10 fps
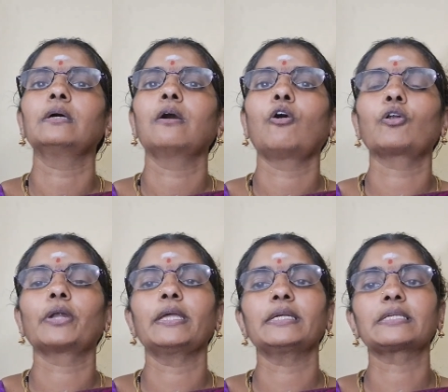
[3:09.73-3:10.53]

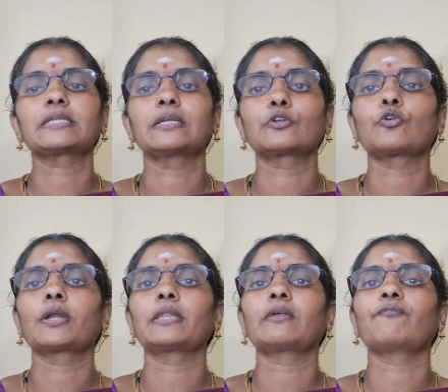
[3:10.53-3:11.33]
already it is
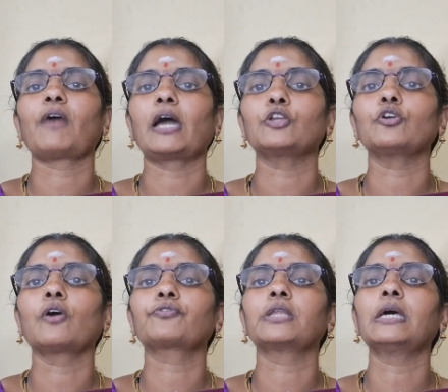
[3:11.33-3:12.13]
included in the value
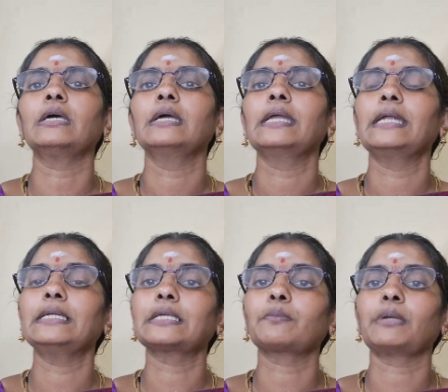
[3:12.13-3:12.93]
of the
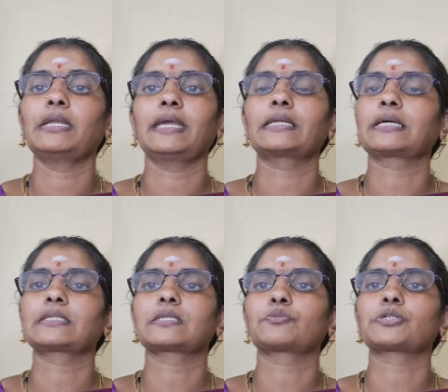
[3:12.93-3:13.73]
intermediate
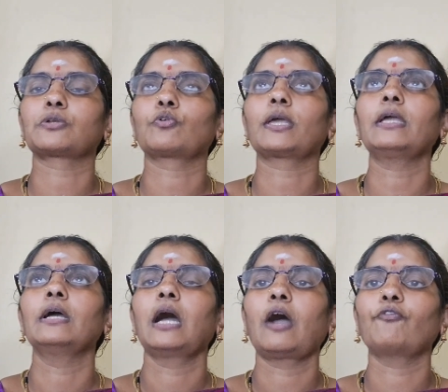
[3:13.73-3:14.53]
consumption. Okay,
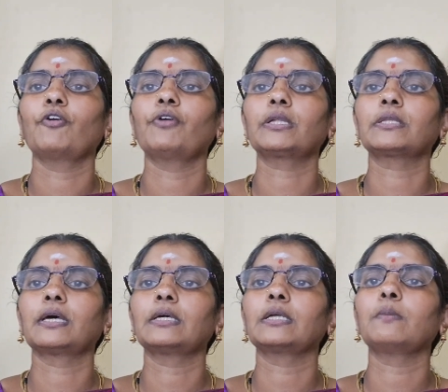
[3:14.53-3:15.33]
however
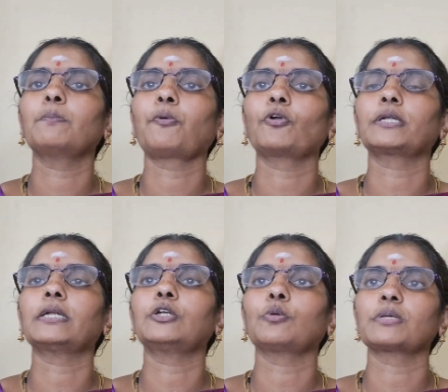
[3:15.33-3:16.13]
the
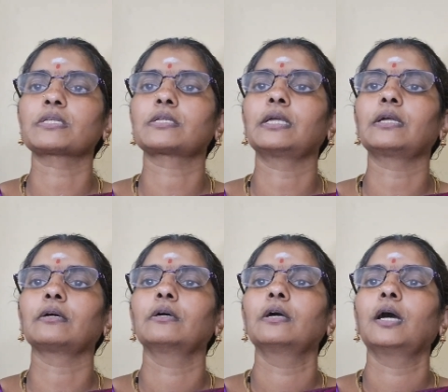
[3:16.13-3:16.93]
important domestic
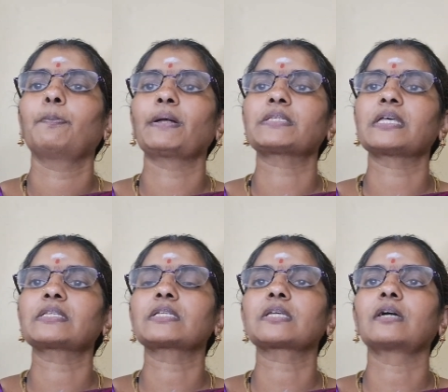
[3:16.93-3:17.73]

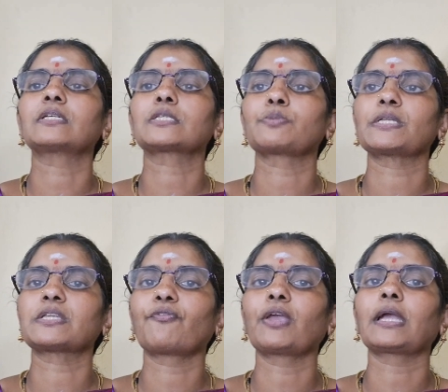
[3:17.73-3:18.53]
purchases are
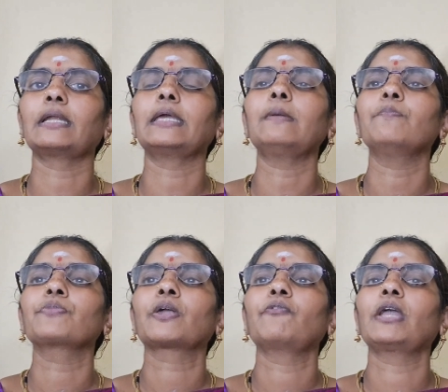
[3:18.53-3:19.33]
specifically
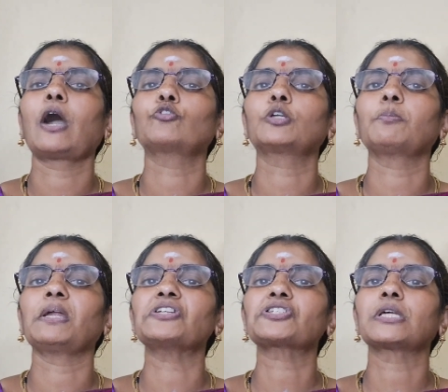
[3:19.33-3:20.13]
we have to
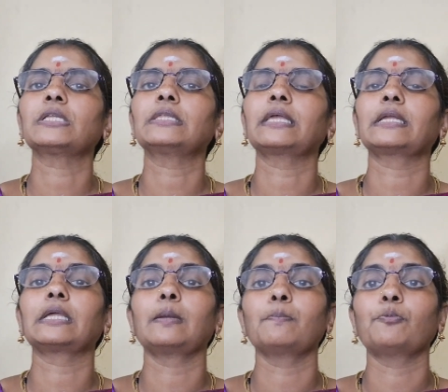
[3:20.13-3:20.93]
mention, then
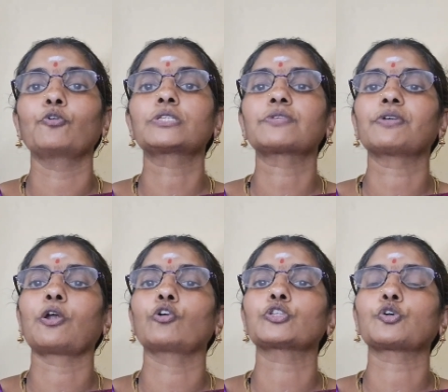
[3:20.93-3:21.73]
imports
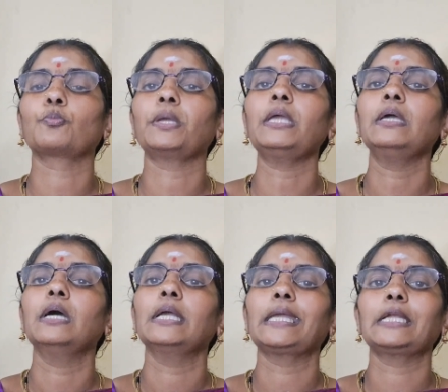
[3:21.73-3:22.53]
will also be
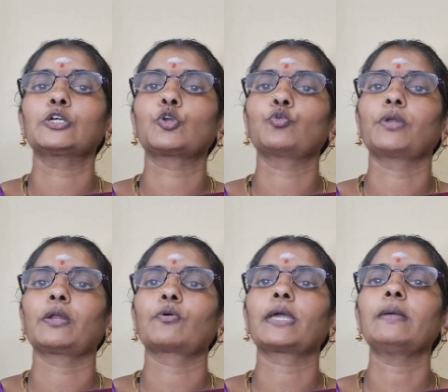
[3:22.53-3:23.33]

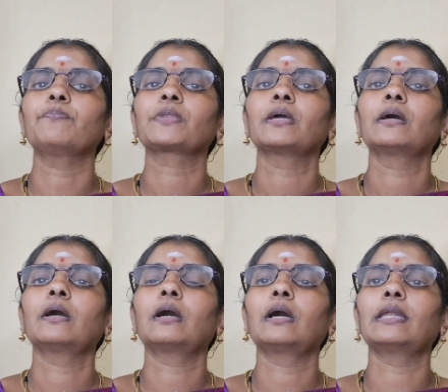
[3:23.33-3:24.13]
included. Okay,
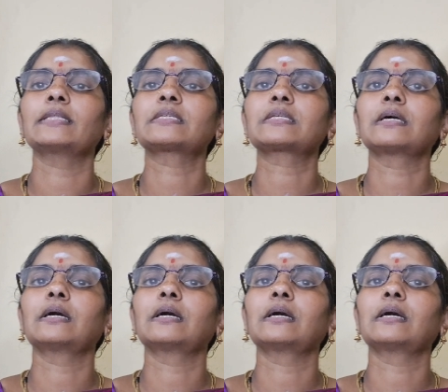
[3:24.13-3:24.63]
let's